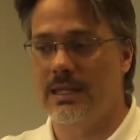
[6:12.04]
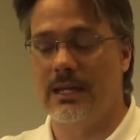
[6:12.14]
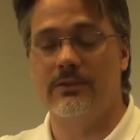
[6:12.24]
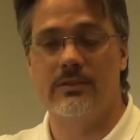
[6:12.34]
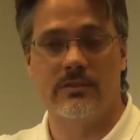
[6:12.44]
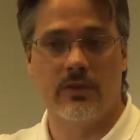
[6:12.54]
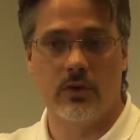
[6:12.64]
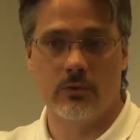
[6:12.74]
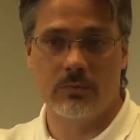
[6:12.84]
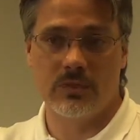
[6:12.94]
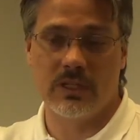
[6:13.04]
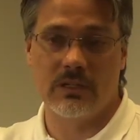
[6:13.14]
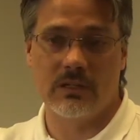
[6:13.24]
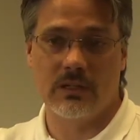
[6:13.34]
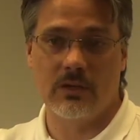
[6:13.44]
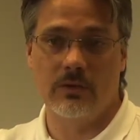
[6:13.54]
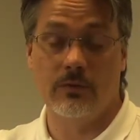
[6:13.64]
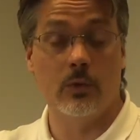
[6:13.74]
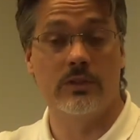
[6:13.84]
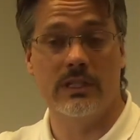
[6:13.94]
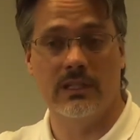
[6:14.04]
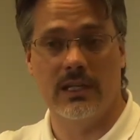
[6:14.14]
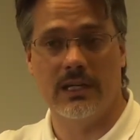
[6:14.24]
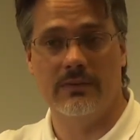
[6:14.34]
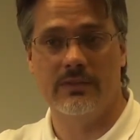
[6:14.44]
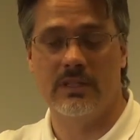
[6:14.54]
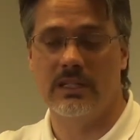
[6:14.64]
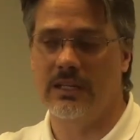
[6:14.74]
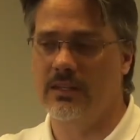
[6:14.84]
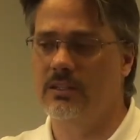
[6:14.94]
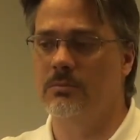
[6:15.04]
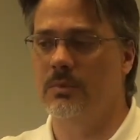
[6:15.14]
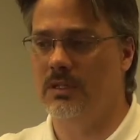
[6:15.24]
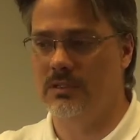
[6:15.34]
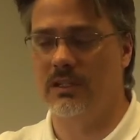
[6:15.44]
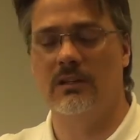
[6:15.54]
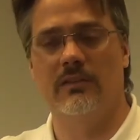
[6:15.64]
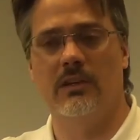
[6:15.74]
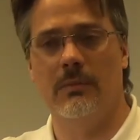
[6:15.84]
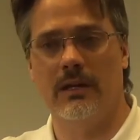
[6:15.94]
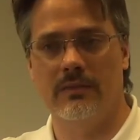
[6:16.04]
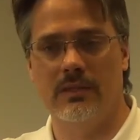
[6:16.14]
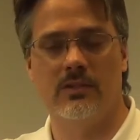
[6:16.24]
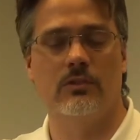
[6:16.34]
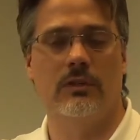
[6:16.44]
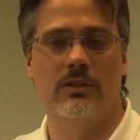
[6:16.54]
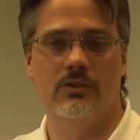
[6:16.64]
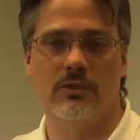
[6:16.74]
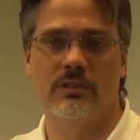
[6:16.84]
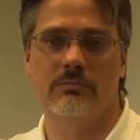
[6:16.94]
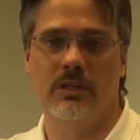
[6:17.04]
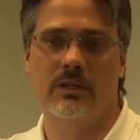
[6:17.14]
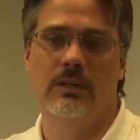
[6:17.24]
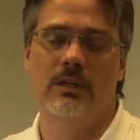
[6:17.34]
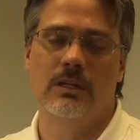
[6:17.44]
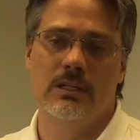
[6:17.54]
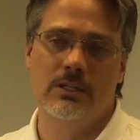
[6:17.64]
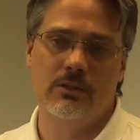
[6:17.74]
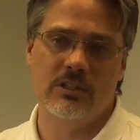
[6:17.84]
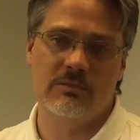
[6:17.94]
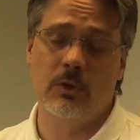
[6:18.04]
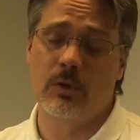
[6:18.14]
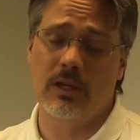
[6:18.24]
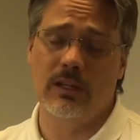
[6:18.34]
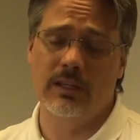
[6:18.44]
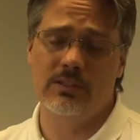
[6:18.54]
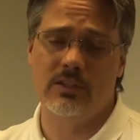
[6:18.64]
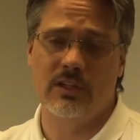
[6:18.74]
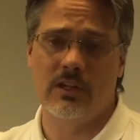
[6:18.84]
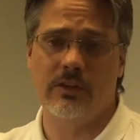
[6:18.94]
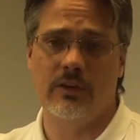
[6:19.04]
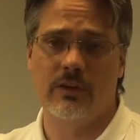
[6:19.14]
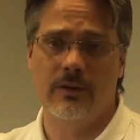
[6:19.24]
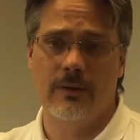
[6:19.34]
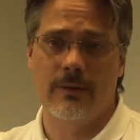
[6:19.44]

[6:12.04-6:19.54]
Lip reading: thousands of homes and 14 lives, and I think a significant amount of additional injuries due to smoke inhalation and other